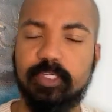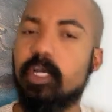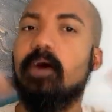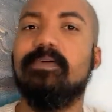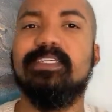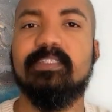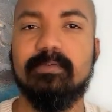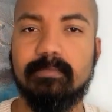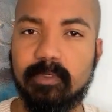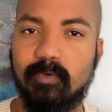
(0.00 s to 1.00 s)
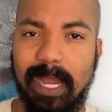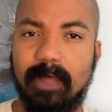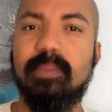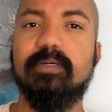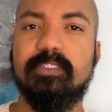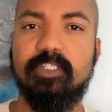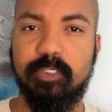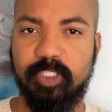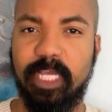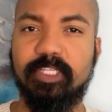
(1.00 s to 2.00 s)
You can always ground
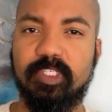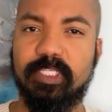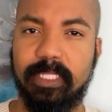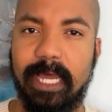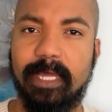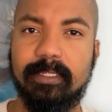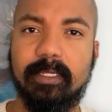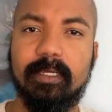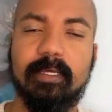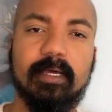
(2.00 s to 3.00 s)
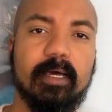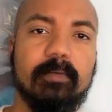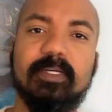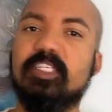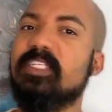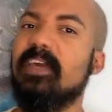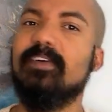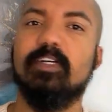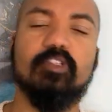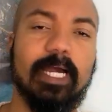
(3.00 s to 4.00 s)
your changes in that, but just
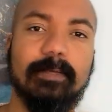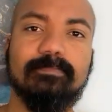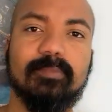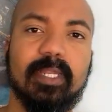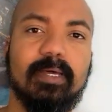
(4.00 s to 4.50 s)
give it a try